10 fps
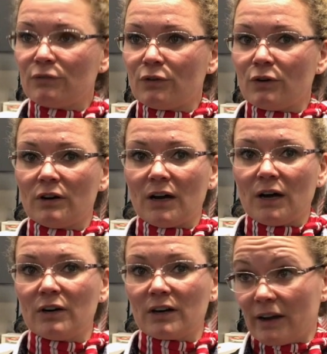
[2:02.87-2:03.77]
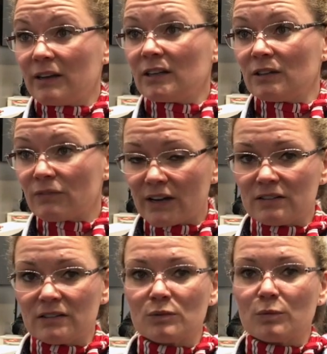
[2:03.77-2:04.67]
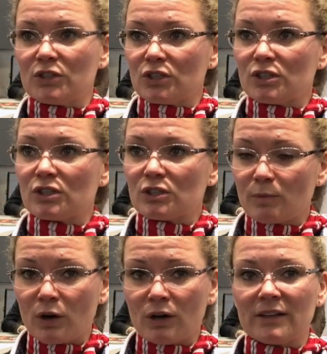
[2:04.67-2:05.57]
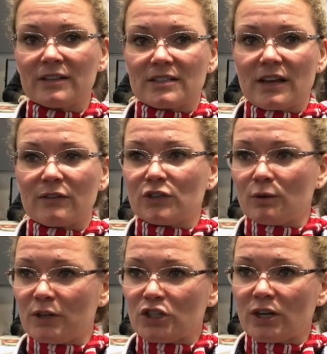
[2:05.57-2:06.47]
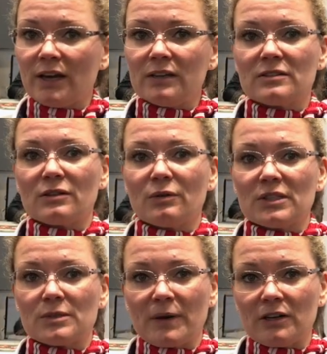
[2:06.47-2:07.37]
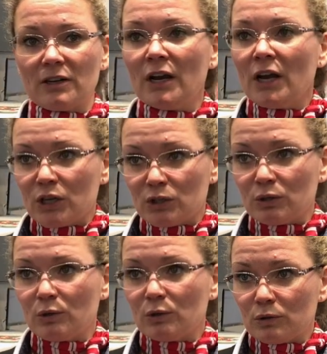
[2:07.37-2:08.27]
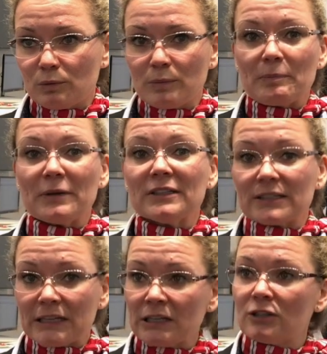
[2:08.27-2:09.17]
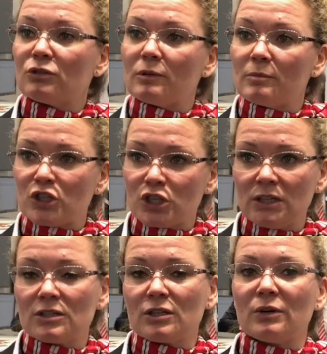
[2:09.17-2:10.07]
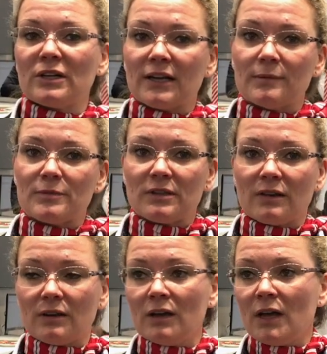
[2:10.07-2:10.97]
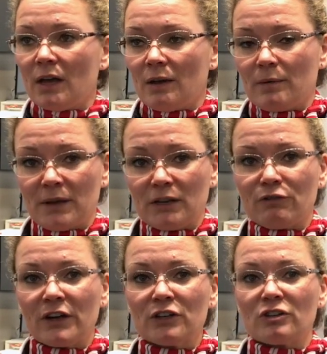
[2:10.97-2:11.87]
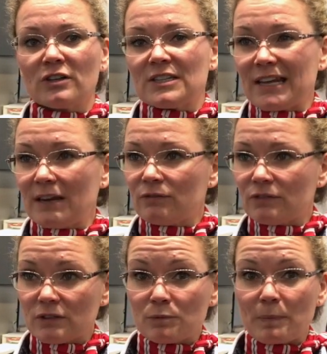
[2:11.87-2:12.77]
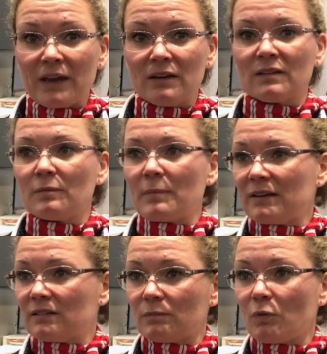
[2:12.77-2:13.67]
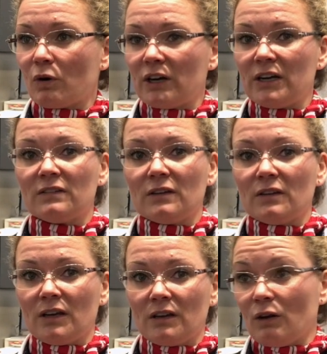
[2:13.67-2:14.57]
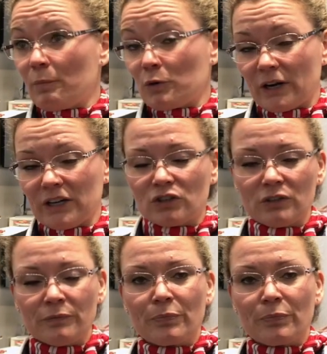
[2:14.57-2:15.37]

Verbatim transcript: for our guiding devices, which is smaller, doesn't have so much height, so it's better to, to be built in into a machine, so it helps the manufacturer saves space and makes it more easy in operation.